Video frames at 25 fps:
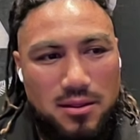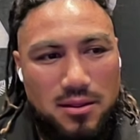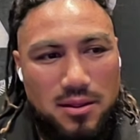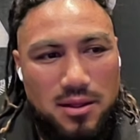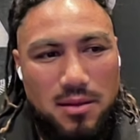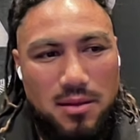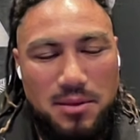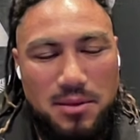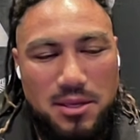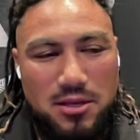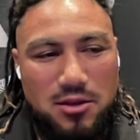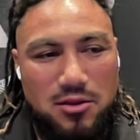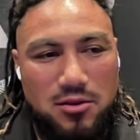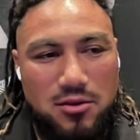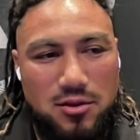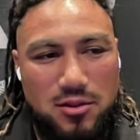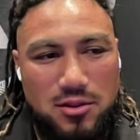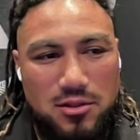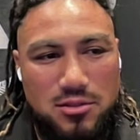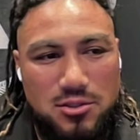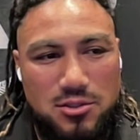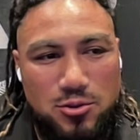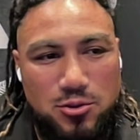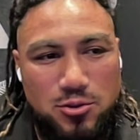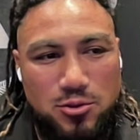I mean, you've got the
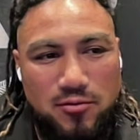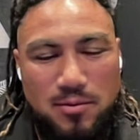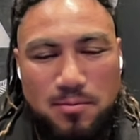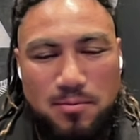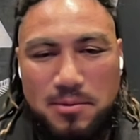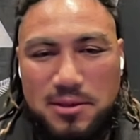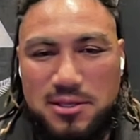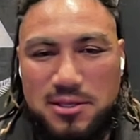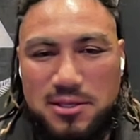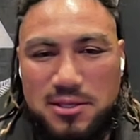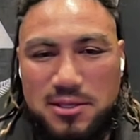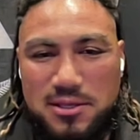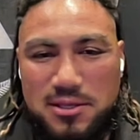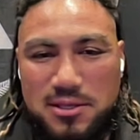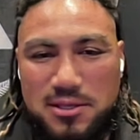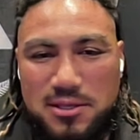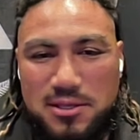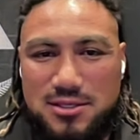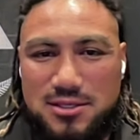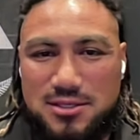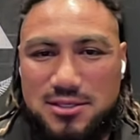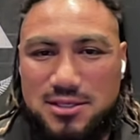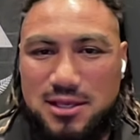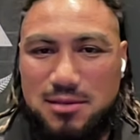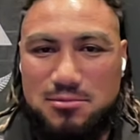two of the best
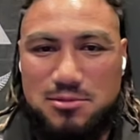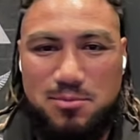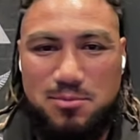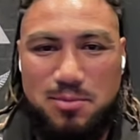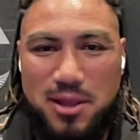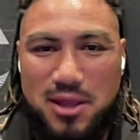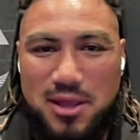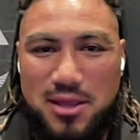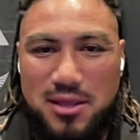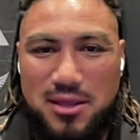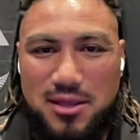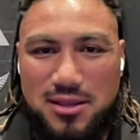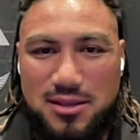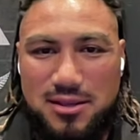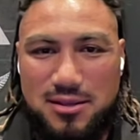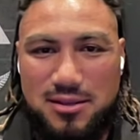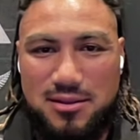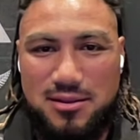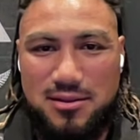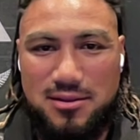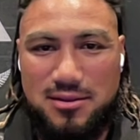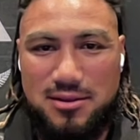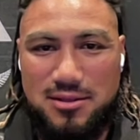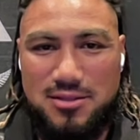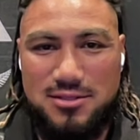amazing teams playing
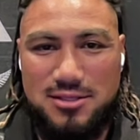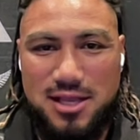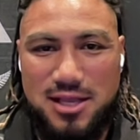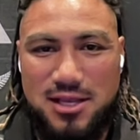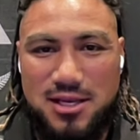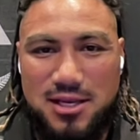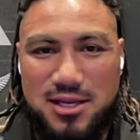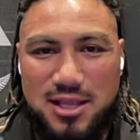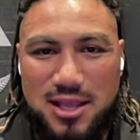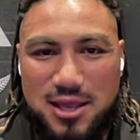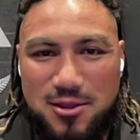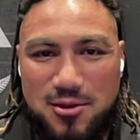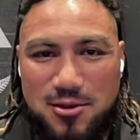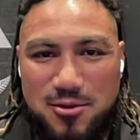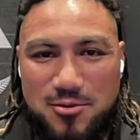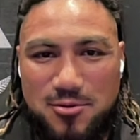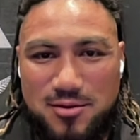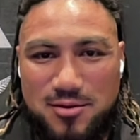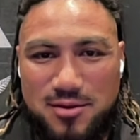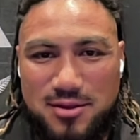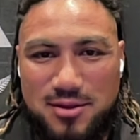in San Diego.